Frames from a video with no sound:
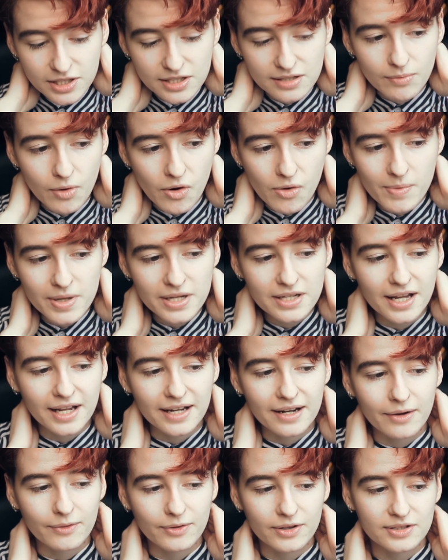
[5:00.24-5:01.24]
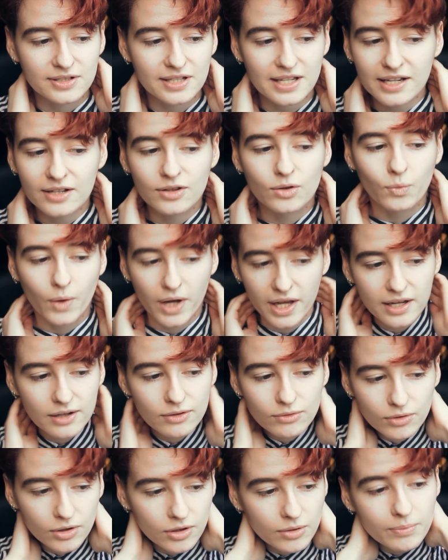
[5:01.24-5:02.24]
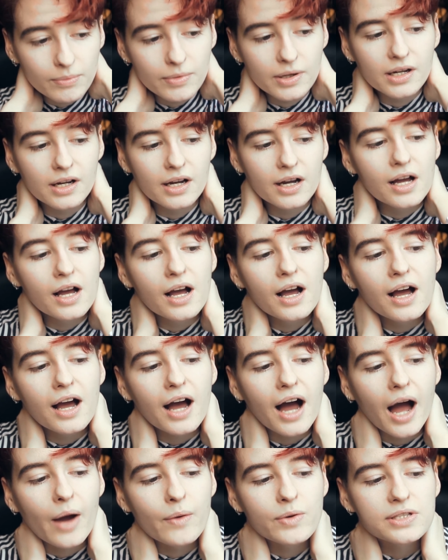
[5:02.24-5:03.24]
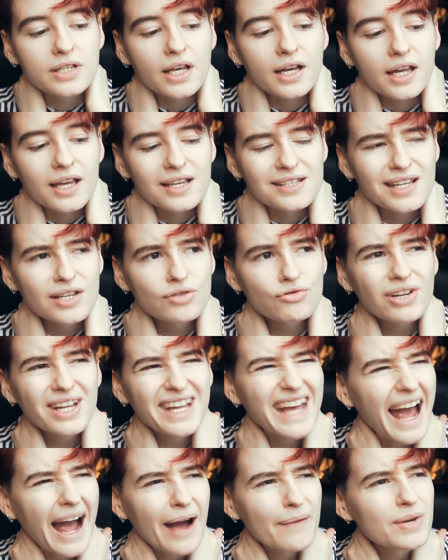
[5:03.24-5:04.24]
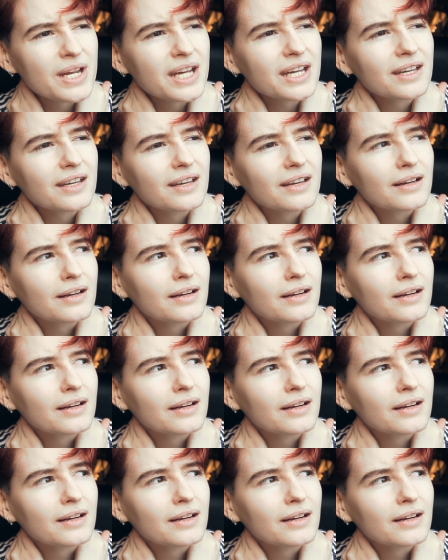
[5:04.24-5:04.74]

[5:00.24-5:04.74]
to this moment and when I was sitting in the waiting room I was like is this really happening?